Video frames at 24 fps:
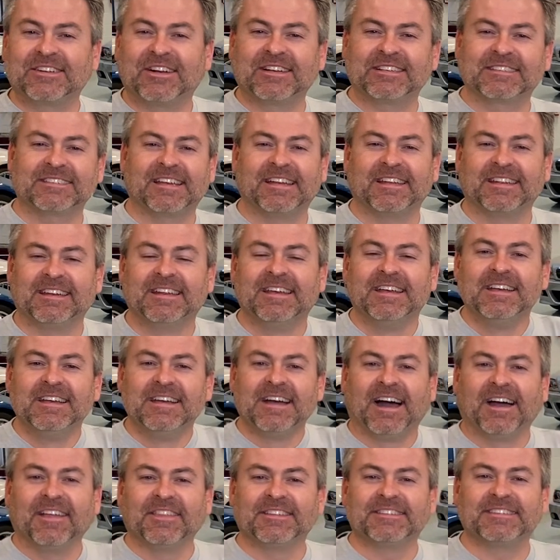sauce on
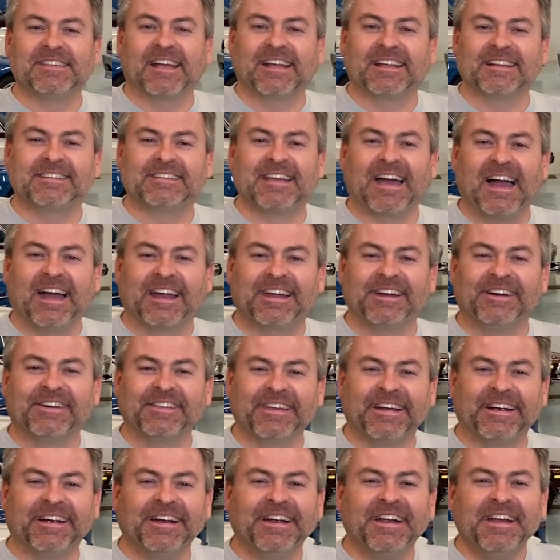the second taco
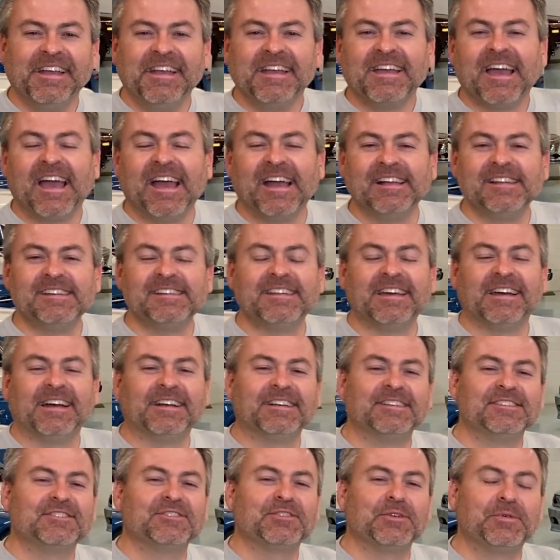there.
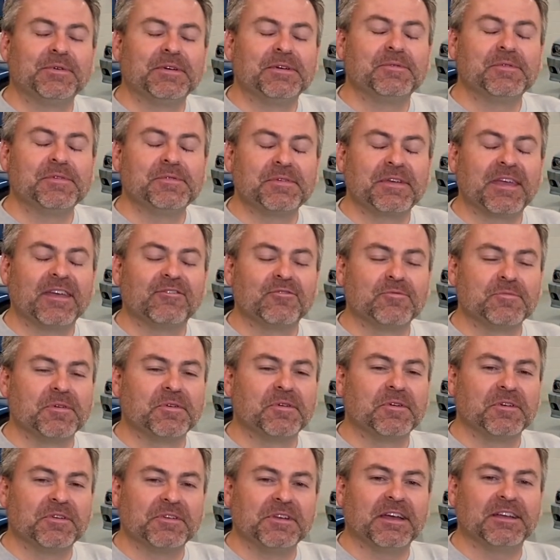And so we gave him
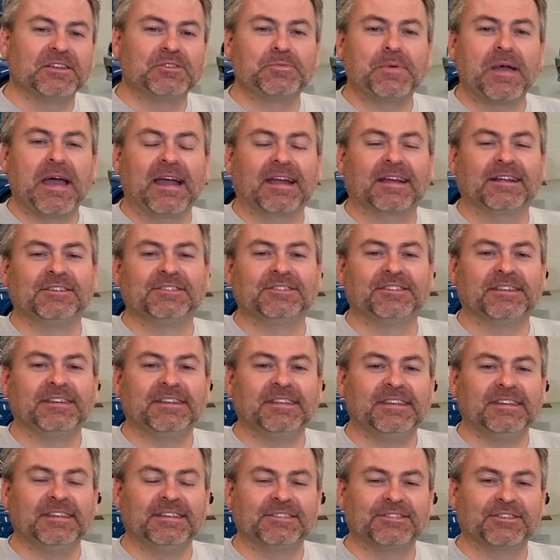a nice package that
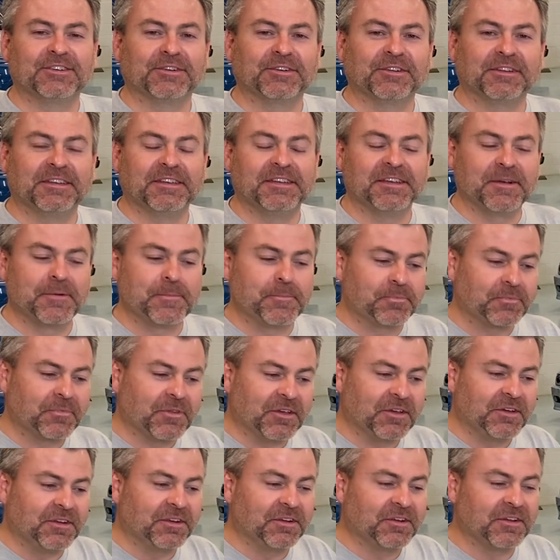he certainly
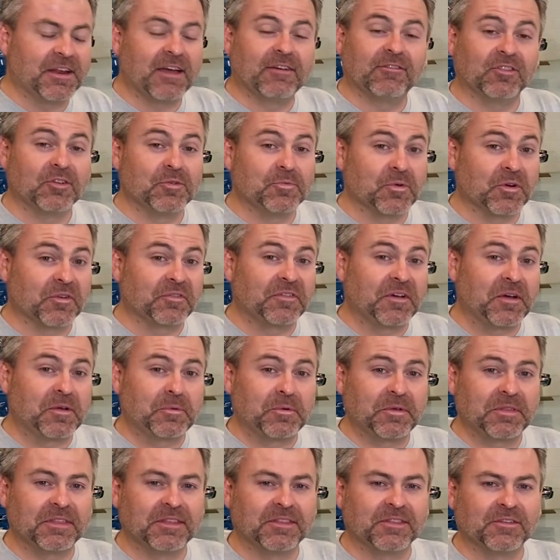could have a little more fun
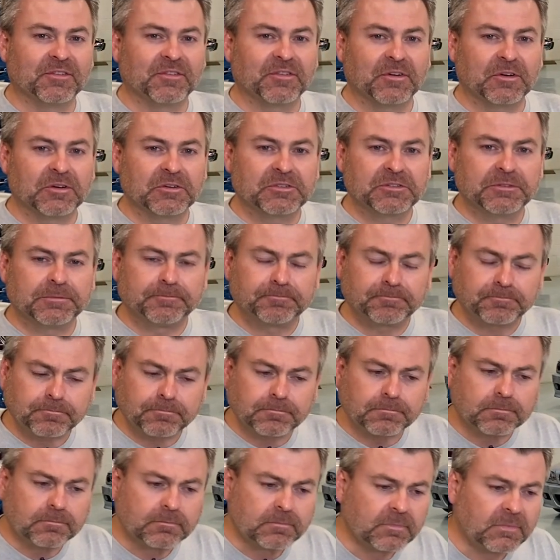with than the first.
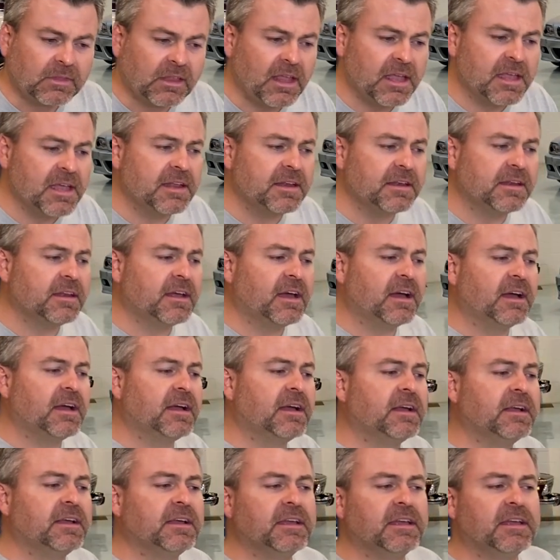And
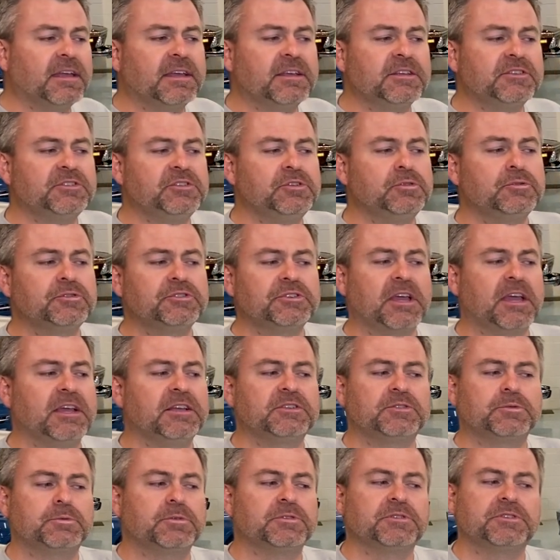his use
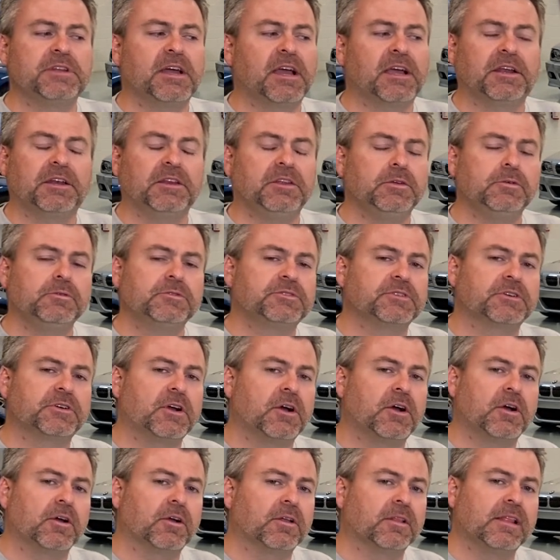case was not going to use the
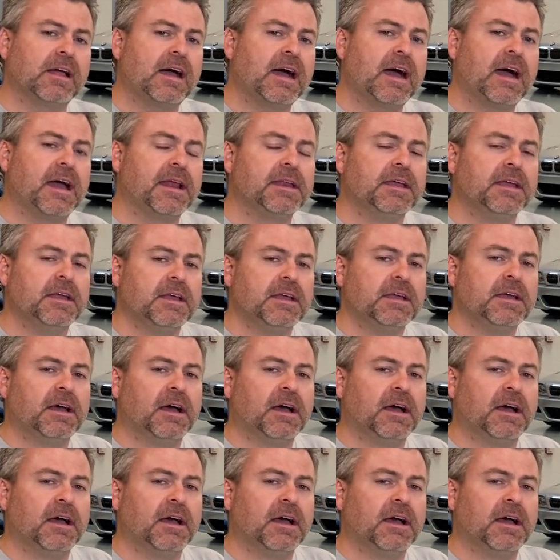car a lot,